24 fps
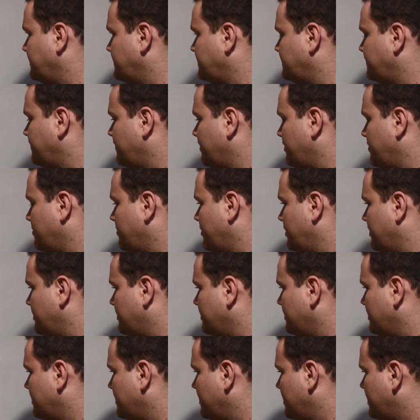this
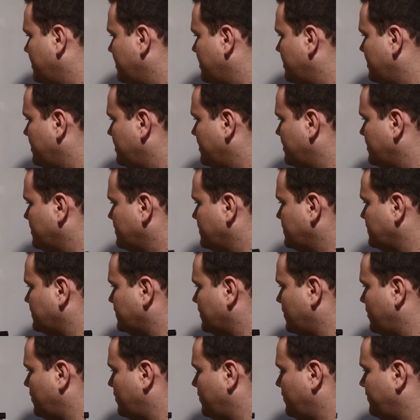firewall.
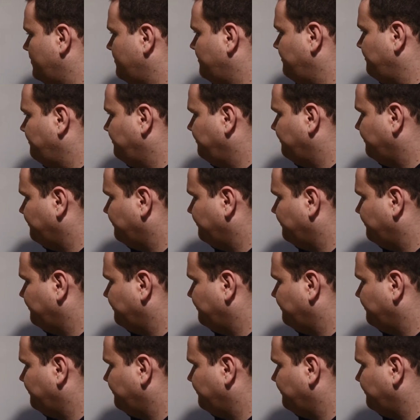So